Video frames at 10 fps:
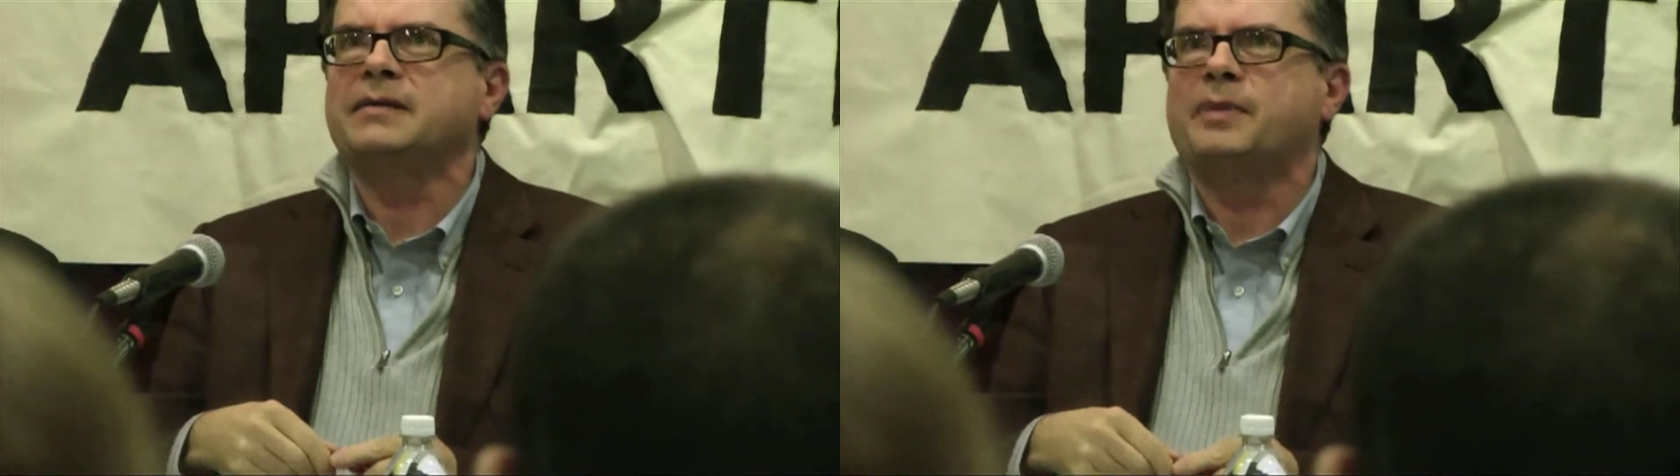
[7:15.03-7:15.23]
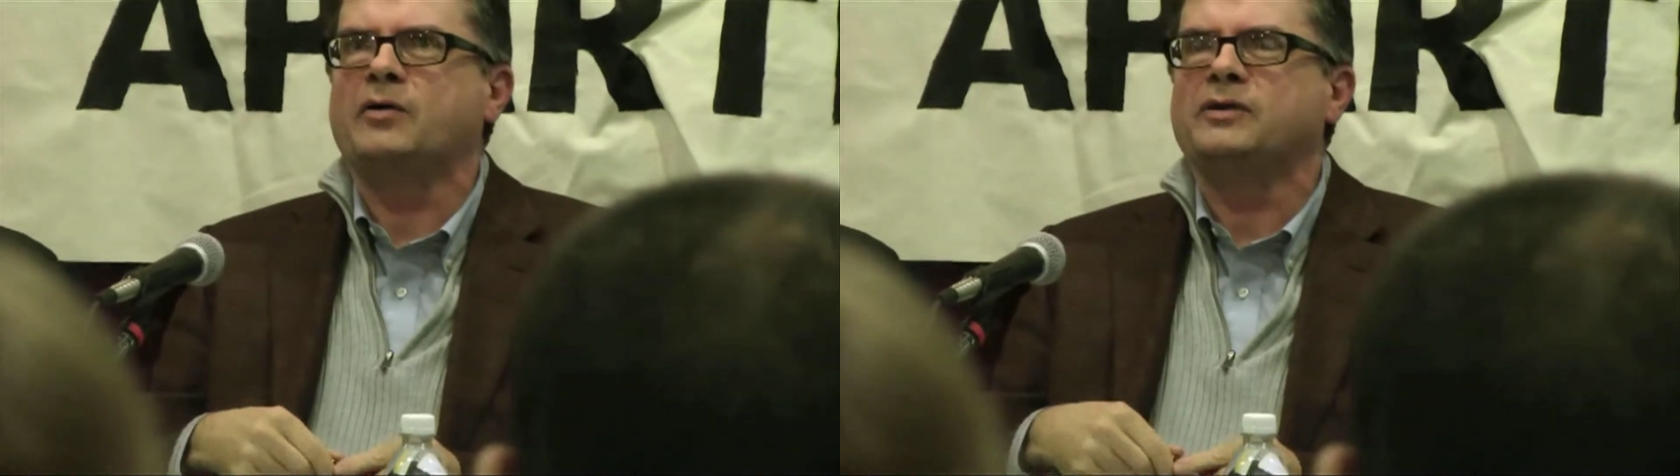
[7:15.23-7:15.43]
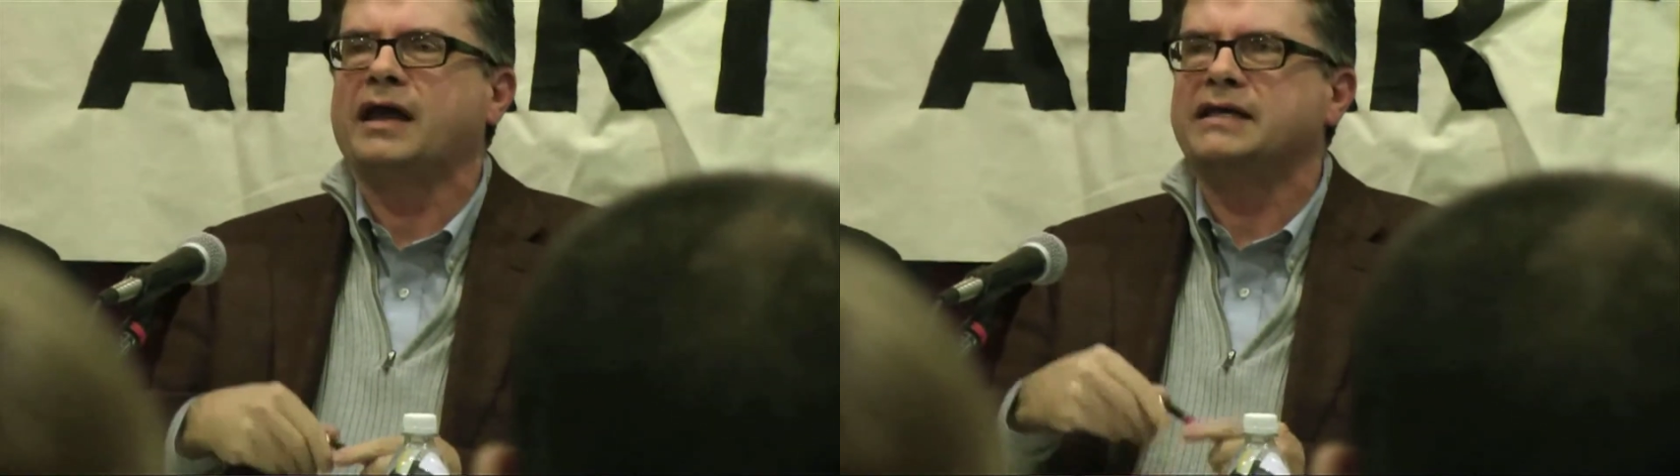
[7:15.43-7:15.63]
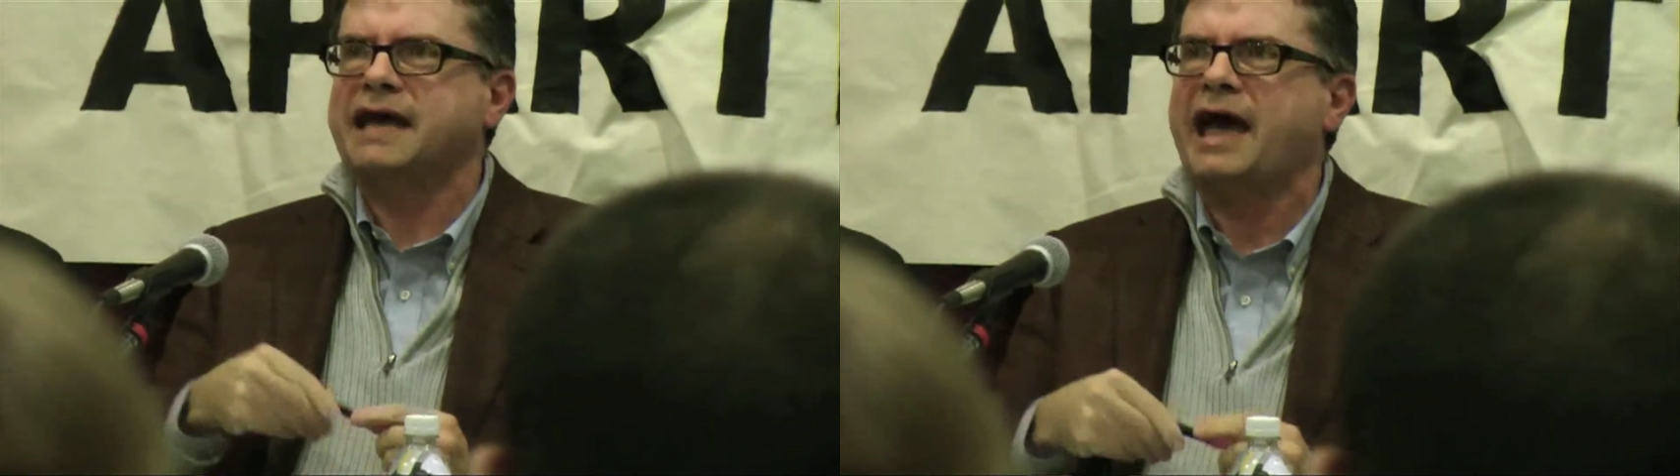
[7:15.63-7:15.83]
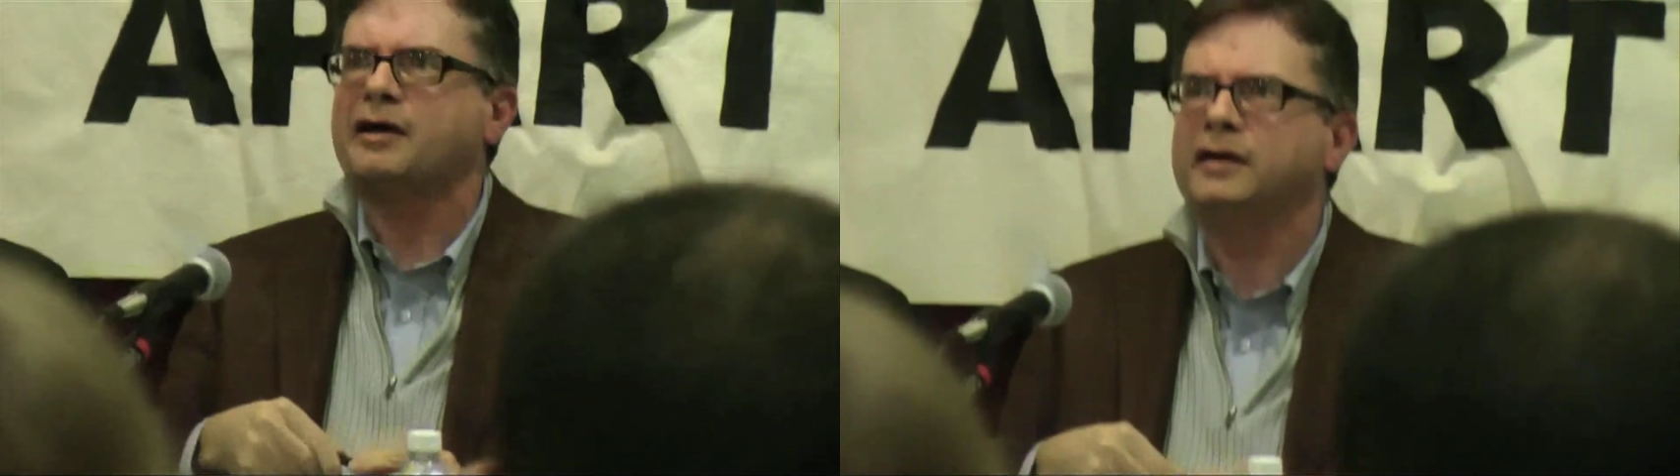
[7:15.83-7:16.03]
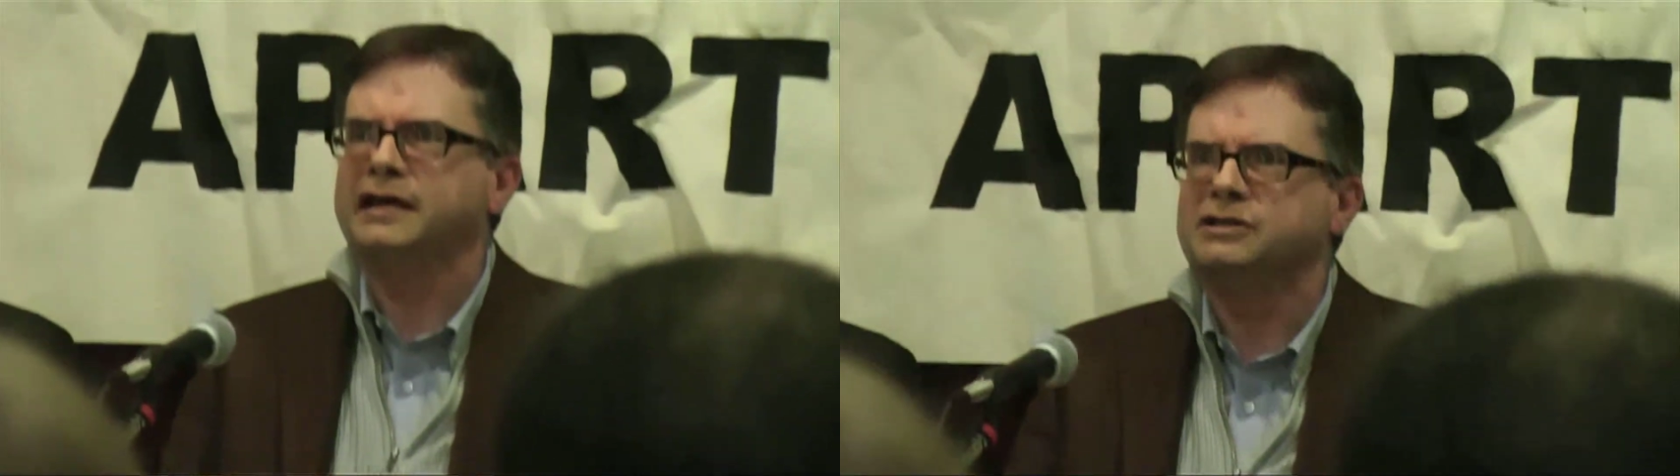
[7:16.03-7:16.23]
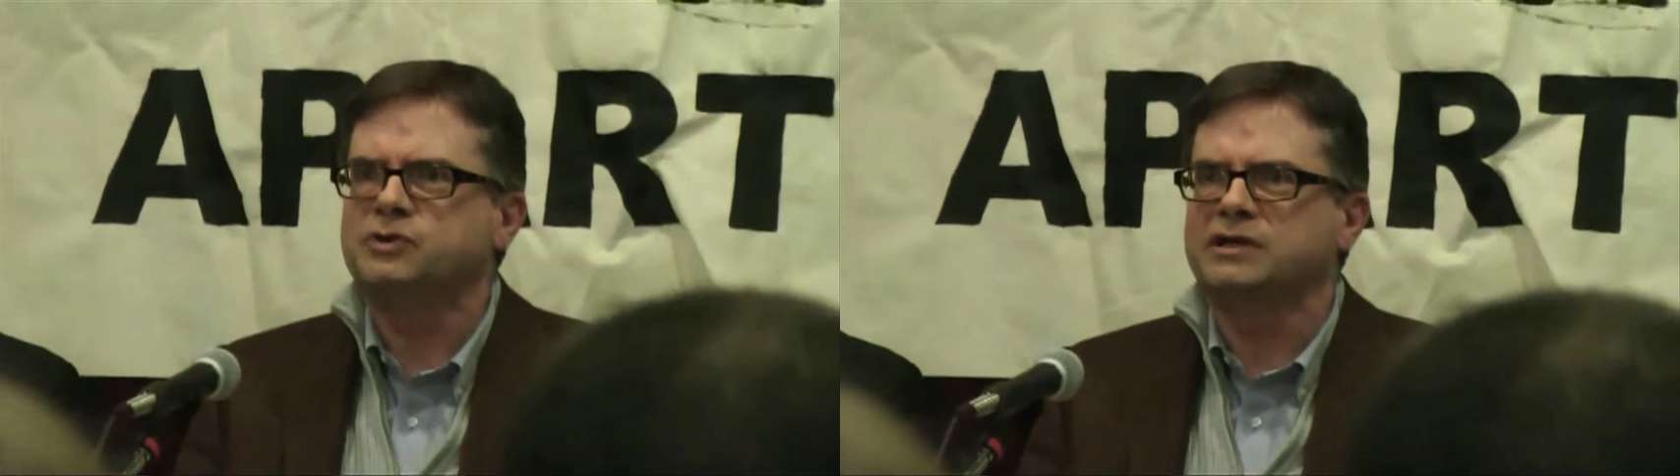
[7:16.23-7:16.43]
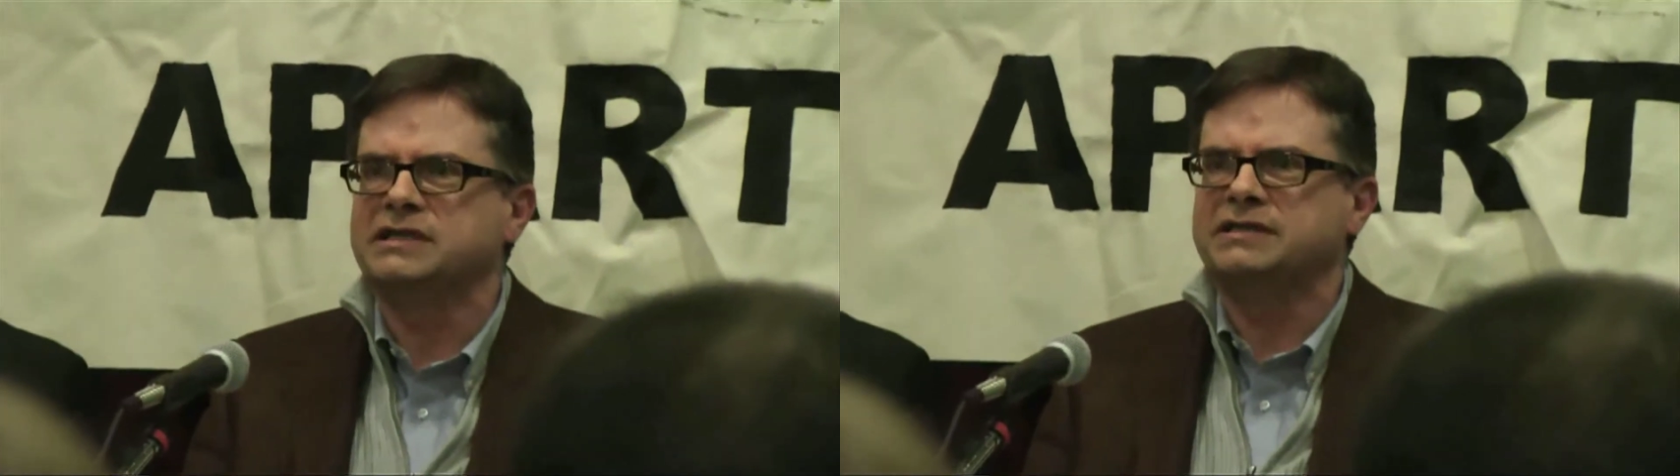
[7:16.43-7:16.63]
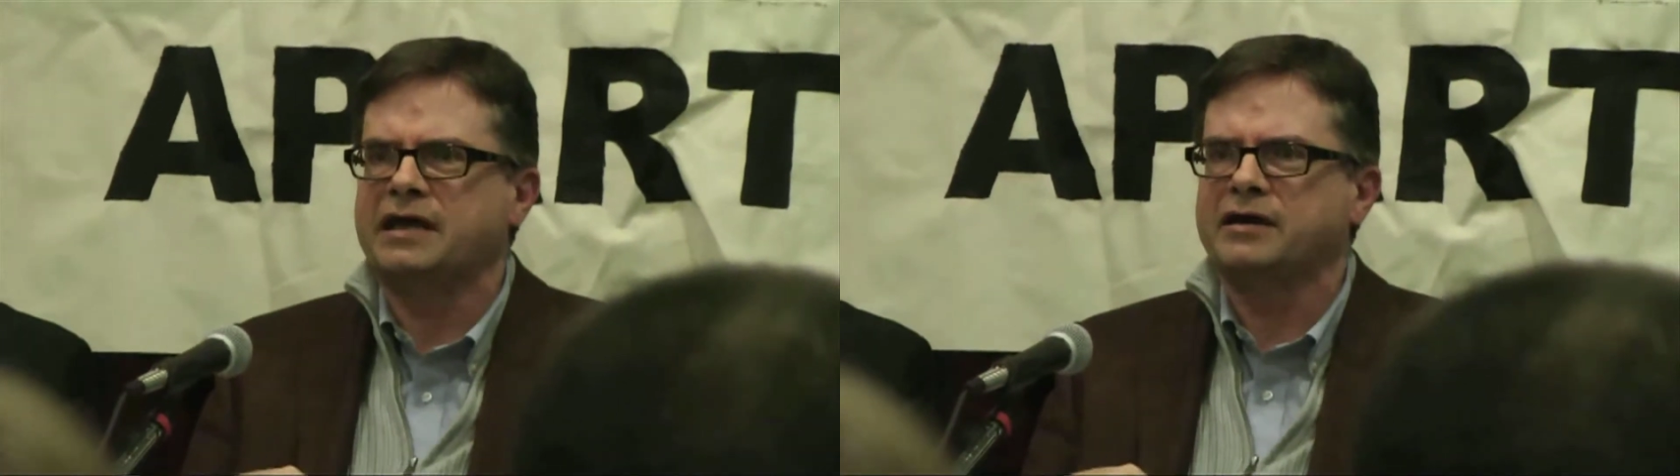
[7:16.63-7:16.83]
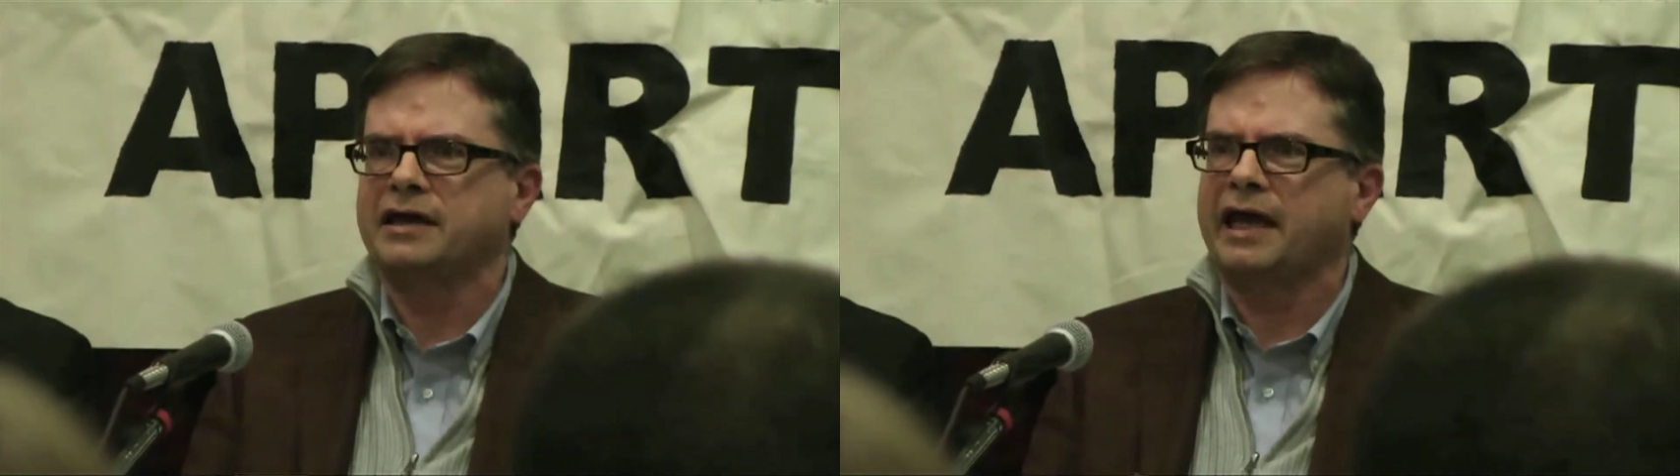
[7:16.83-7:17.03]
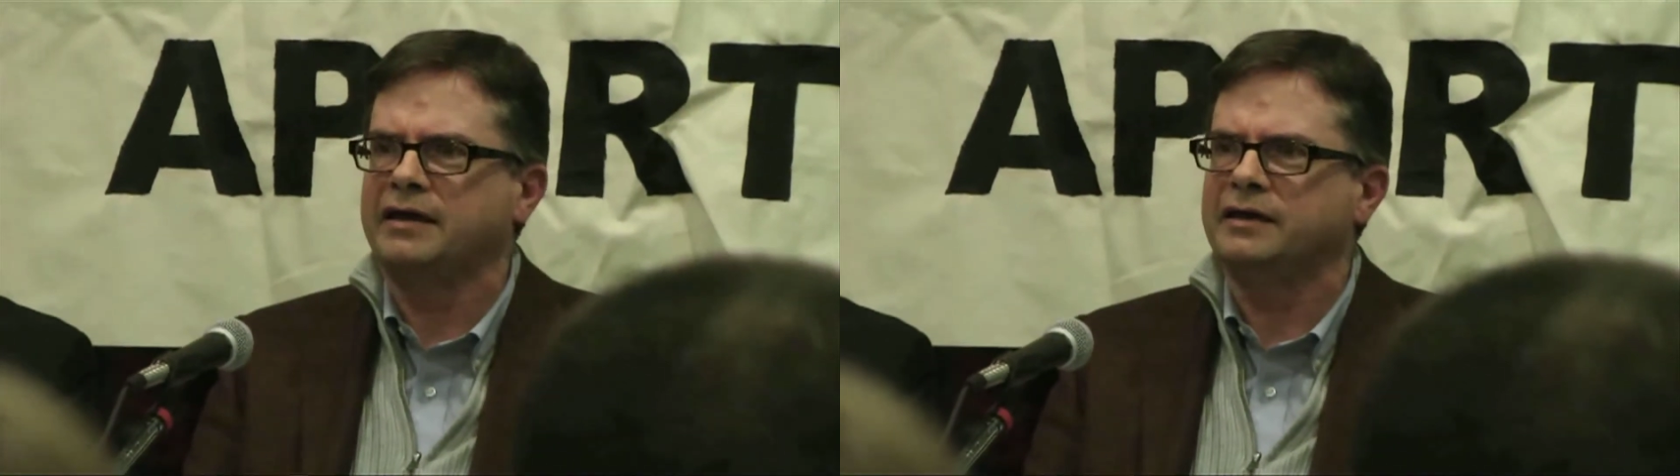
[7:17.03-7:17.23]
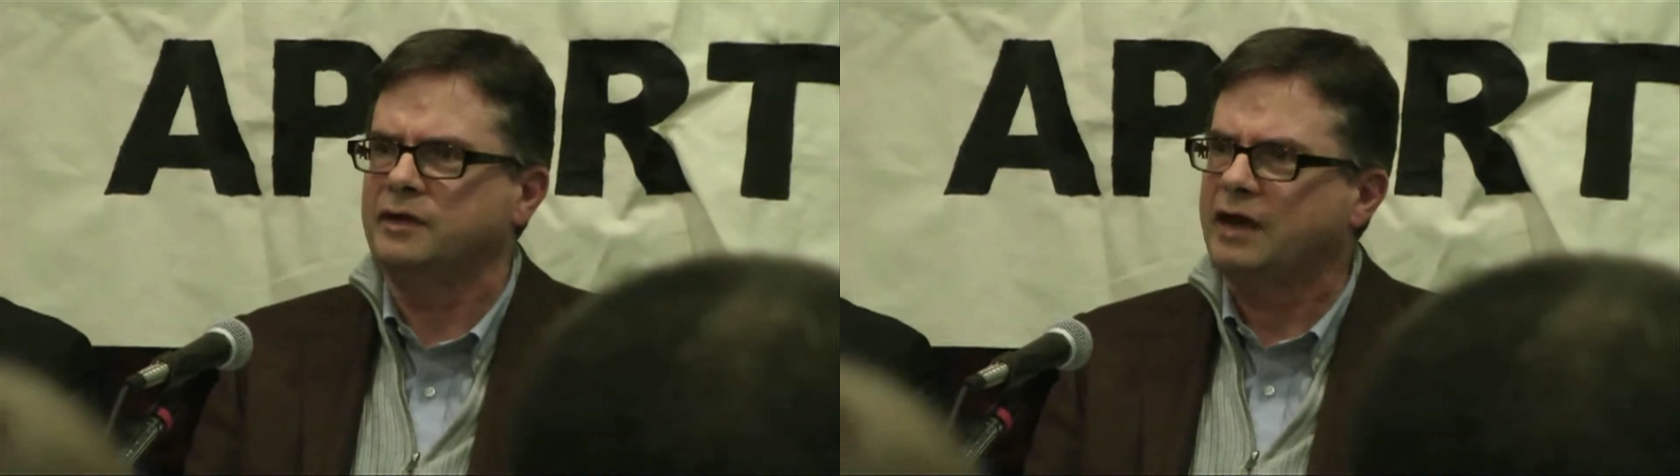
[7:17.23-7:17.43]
about an attack on Israel as an attack on Canada.